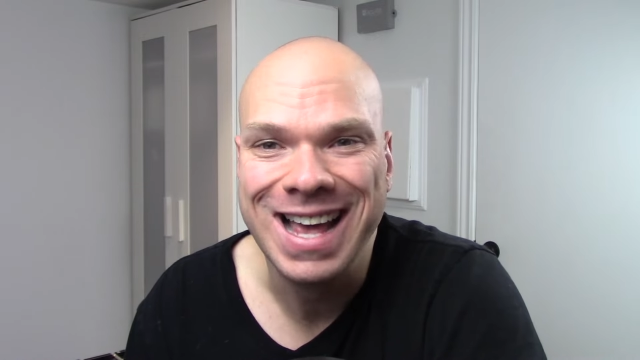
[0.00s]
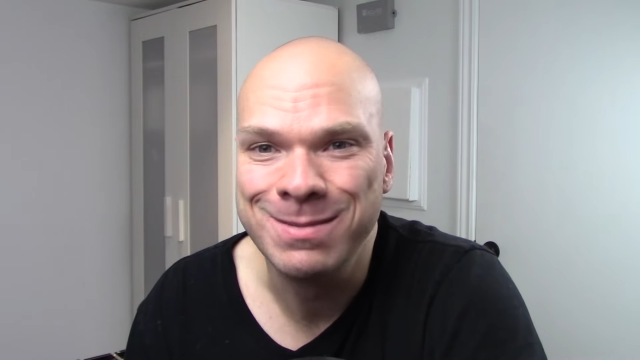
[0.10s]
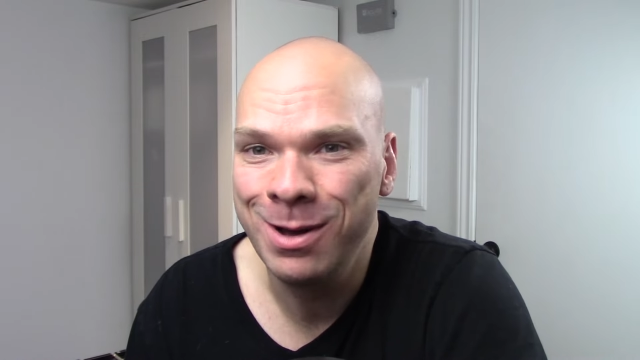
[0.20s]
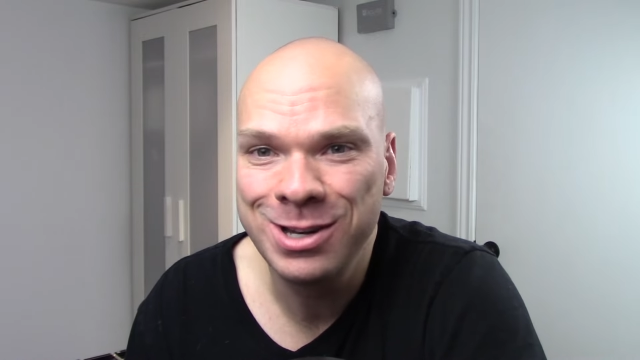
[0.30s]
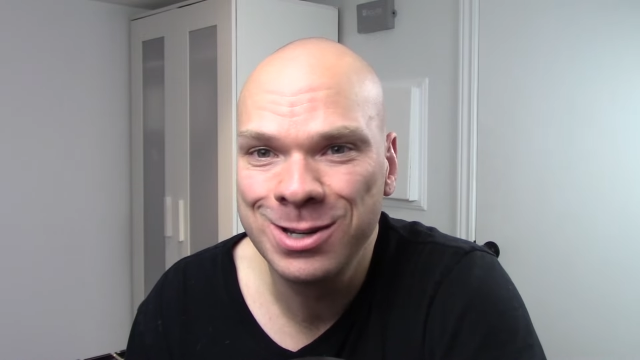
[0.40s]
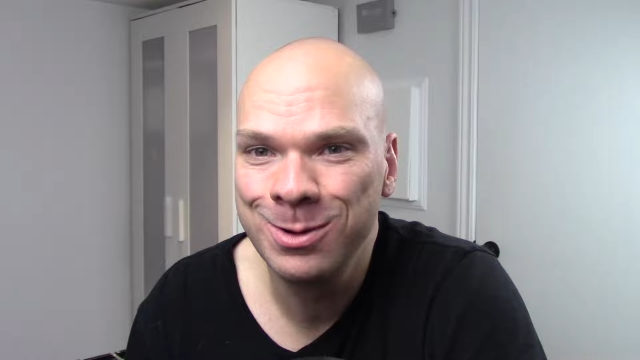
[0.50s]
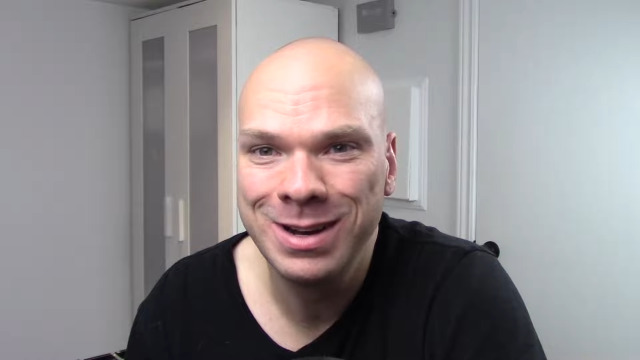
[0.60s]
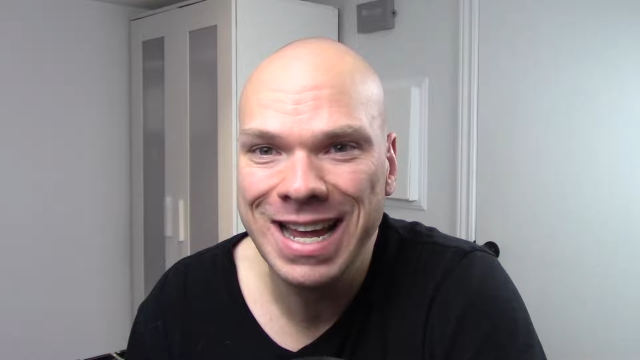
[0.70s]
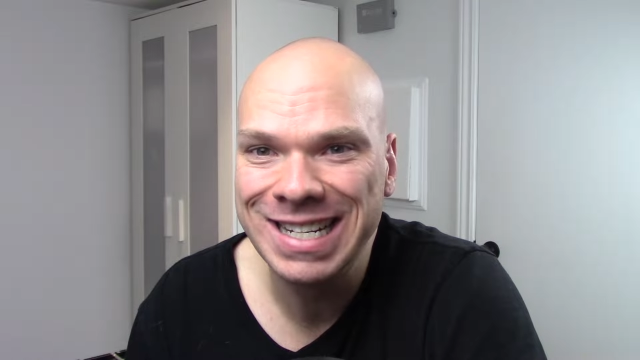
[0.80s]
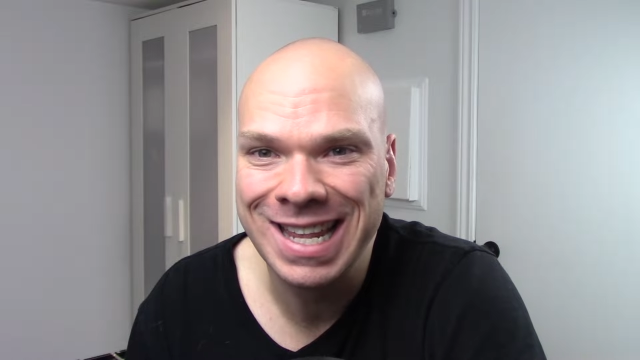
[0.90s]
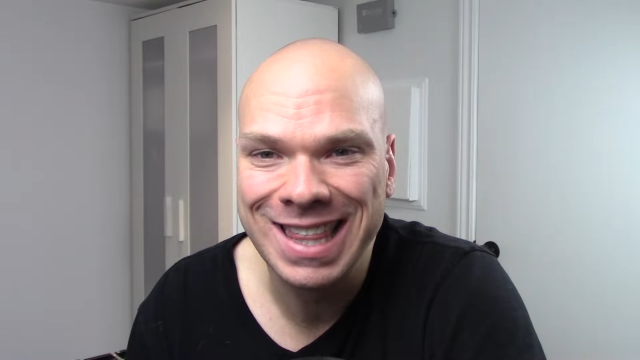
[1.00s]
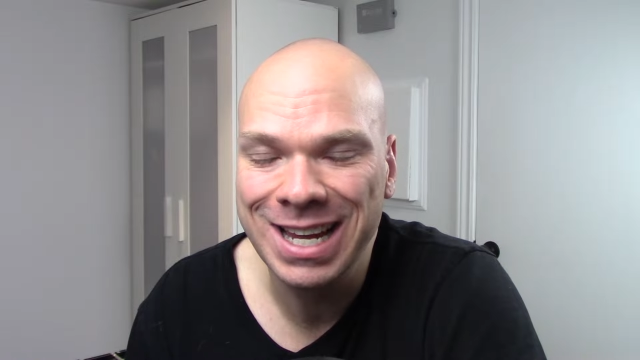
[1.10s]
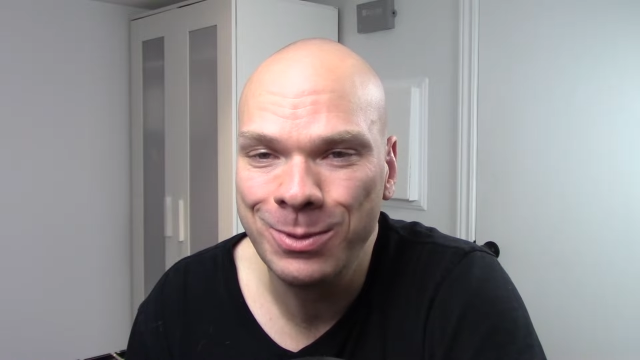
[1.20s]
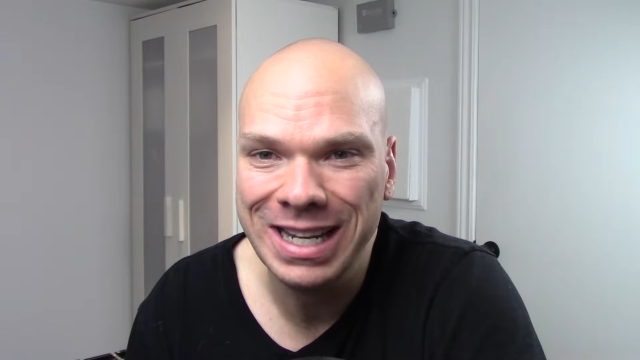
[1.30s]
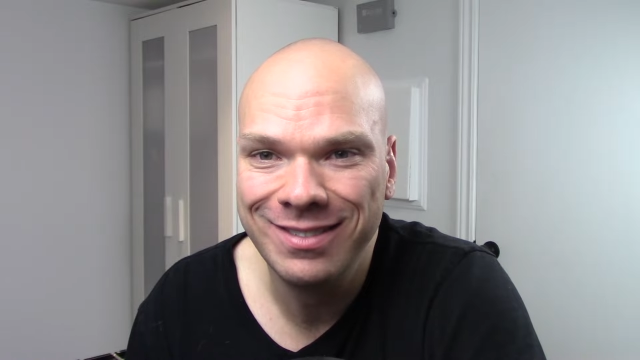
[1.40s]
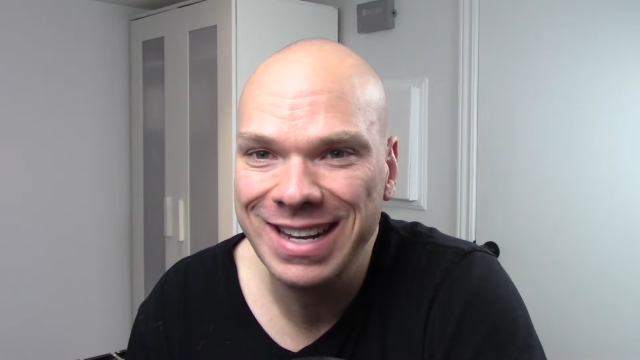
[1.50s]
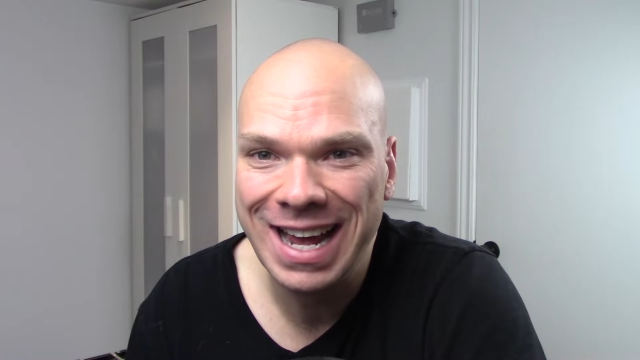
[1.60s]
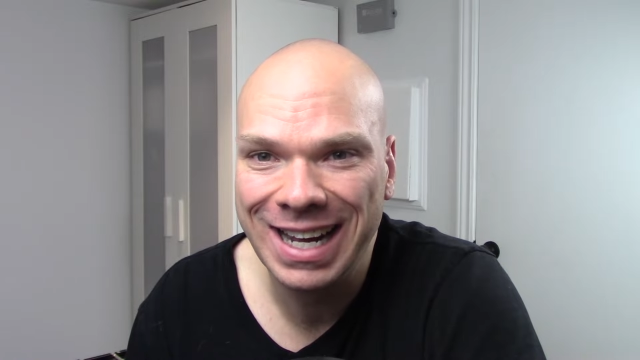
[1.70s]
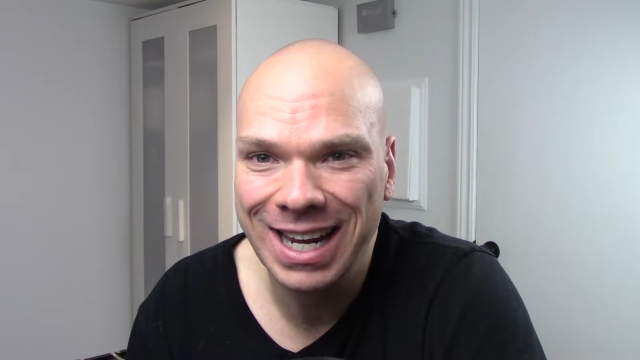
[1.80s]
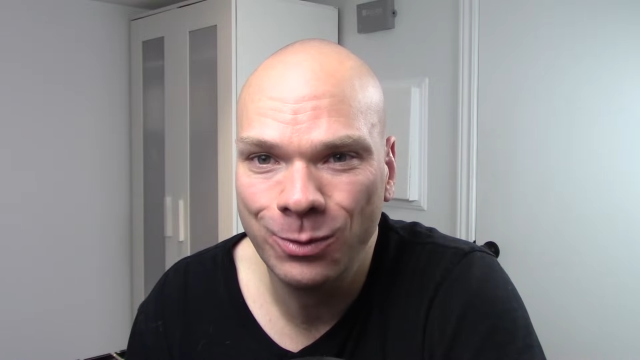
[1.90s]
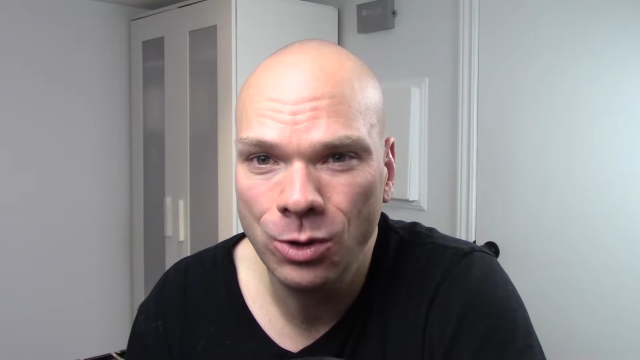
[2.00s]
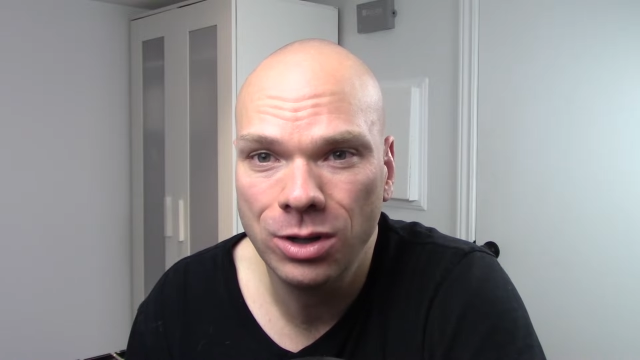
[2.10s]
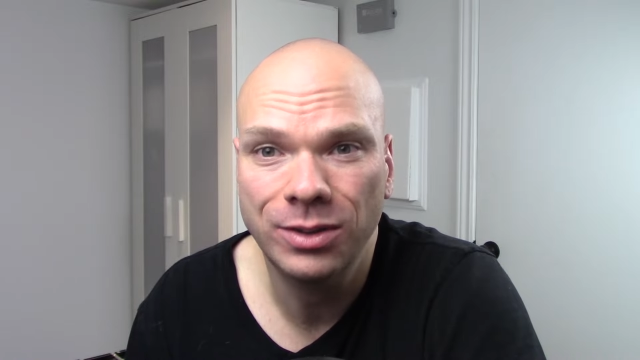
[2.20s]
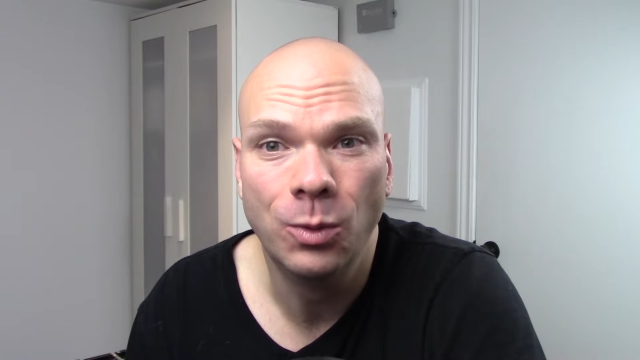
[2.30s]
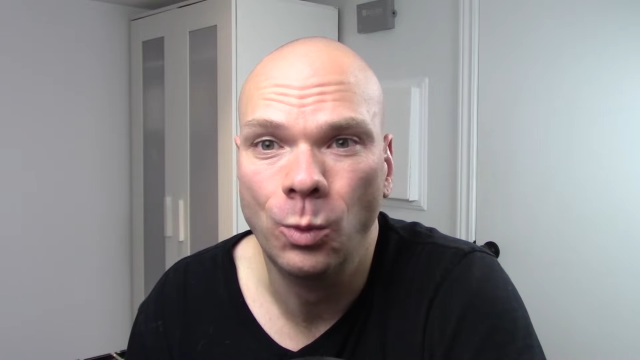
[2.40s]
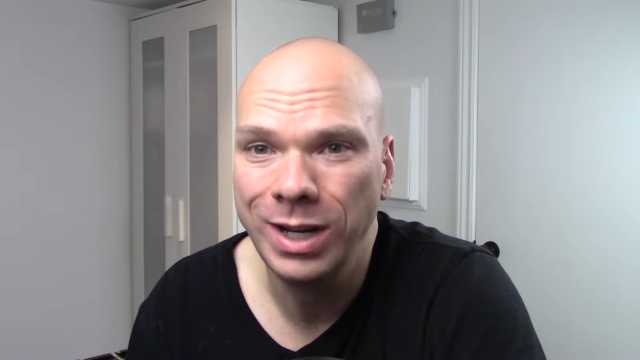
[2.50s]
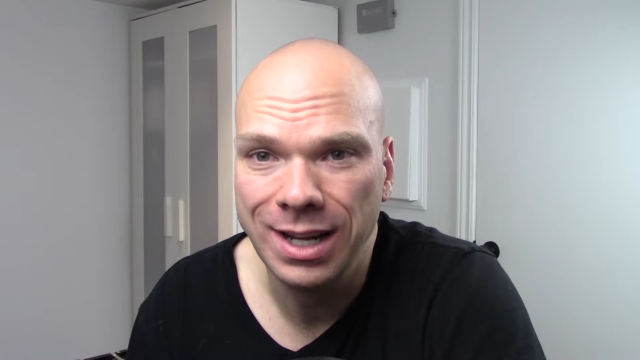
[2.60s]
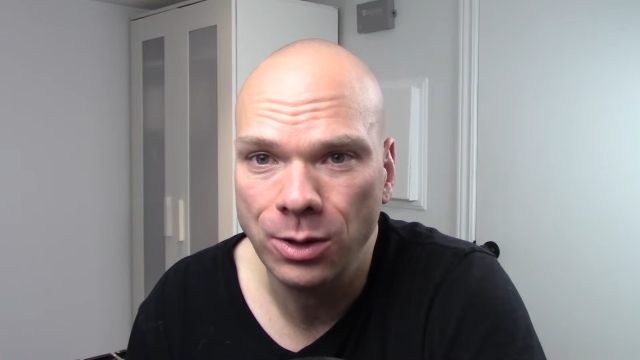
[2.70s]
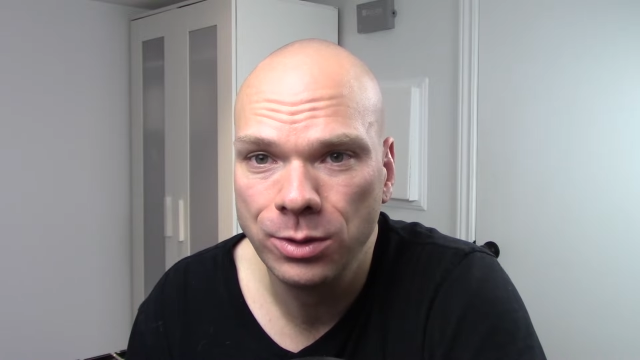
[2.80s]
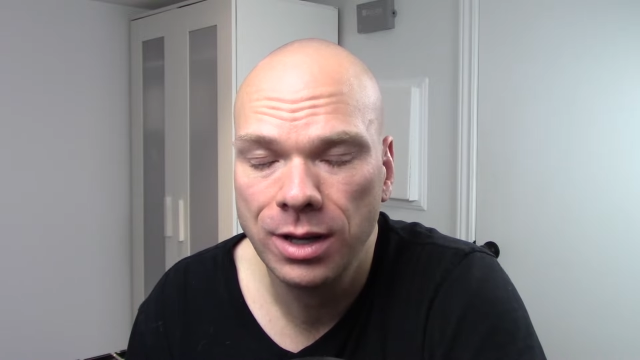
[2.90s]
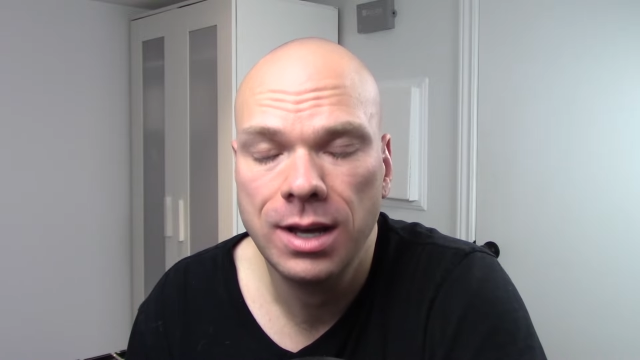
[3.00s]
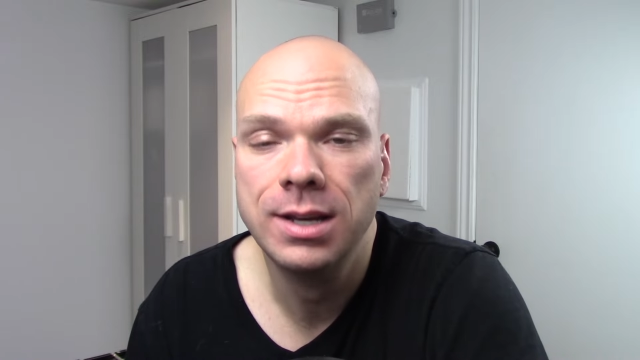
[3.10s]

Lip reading: As much as we would like to think we live in that kind of world, we don't.